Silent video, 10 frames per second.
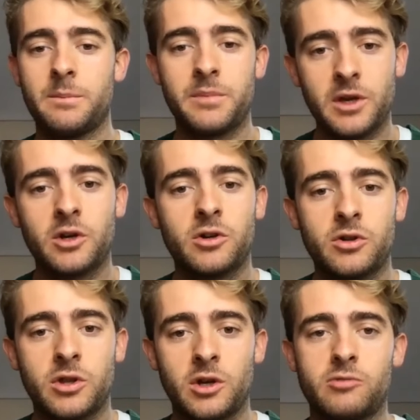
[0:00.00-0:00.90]
but
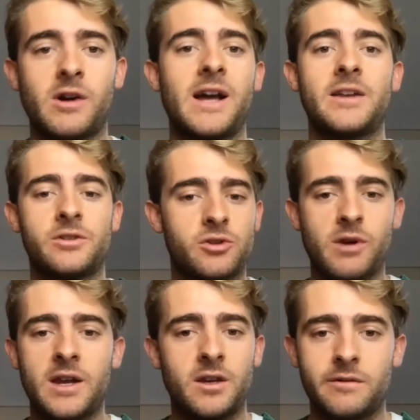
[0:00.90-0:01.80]
the grand
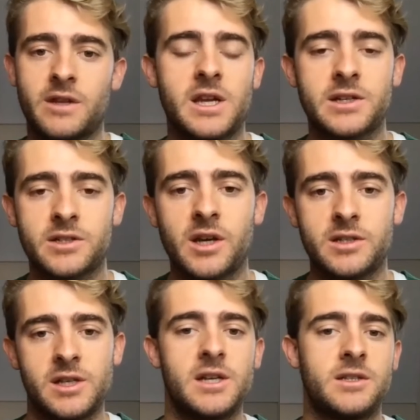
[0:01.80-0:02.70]
trend over the next
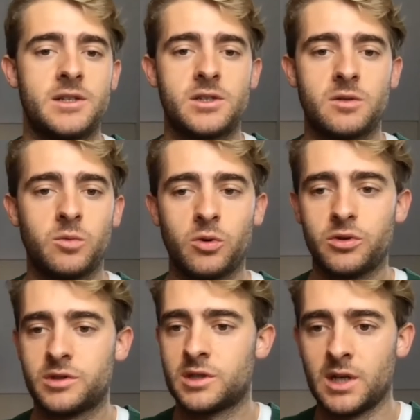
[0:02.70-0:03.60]
30 years is
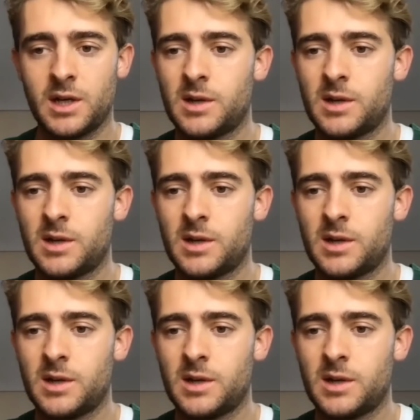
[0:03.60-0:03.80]
towards